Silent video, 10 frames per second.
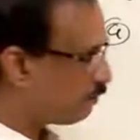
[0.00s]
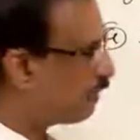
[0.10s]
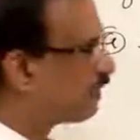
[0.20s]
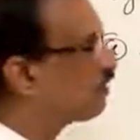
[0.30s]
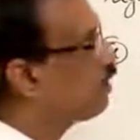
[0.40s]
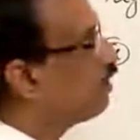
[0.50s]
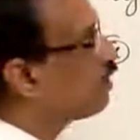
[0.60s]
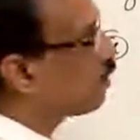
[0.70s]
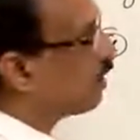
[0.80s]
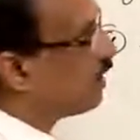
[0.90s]
So here the
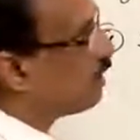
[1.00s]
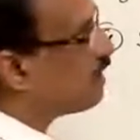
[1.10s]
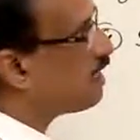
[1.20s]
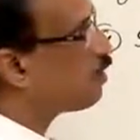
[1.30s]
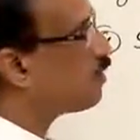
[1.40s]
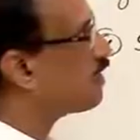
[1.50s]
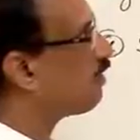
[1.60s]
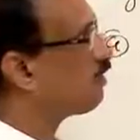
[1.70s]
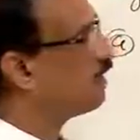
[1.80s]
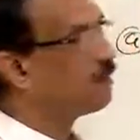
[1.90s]
equation of an ellipse
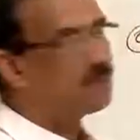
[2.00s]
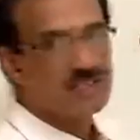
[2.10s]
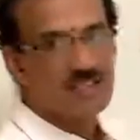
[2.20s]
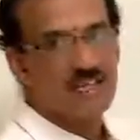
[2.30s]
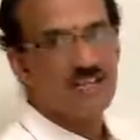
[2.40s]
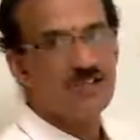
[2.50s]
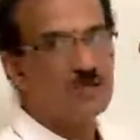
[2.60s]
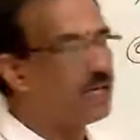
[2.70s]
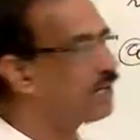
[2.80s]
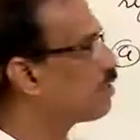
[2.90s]
is x
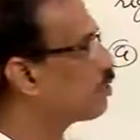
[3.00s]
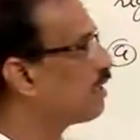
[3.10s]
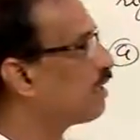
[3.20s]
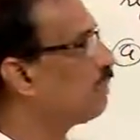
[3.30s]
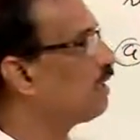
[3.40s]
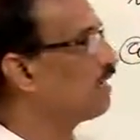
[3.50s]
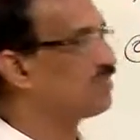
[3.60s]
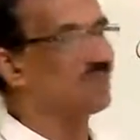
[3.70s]
square by a square